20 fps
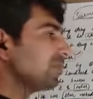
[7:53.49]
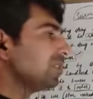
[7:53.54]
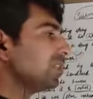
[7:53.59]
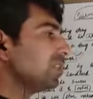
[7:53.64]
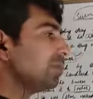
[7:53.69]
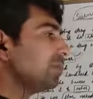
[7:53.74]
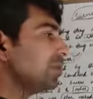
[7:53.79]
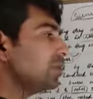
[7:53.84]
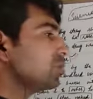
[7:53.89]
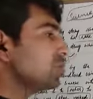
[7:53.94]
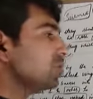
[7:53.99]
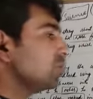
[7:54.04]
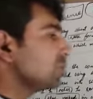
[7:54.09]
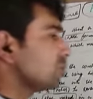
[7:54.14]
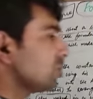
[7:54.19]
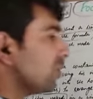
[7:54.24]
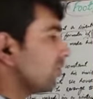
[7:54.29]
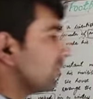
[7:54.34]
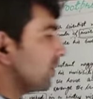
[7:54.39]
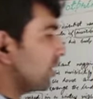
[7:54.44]
The
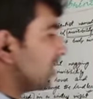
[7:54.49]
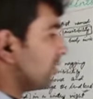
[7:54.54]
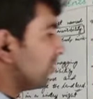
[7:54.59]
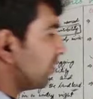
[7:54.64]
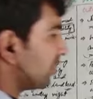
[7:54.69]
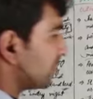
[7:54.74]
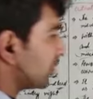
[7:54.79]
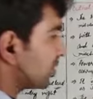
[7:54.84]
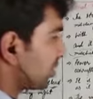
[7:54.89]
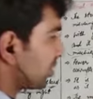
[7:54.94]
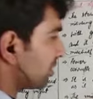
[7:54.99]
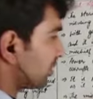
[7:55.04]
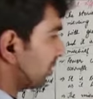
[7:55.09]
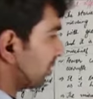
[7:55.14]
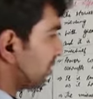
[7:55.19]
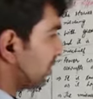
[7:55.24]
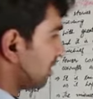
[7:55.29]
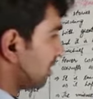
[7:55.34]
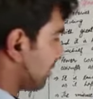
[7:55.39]
misuse of inventions and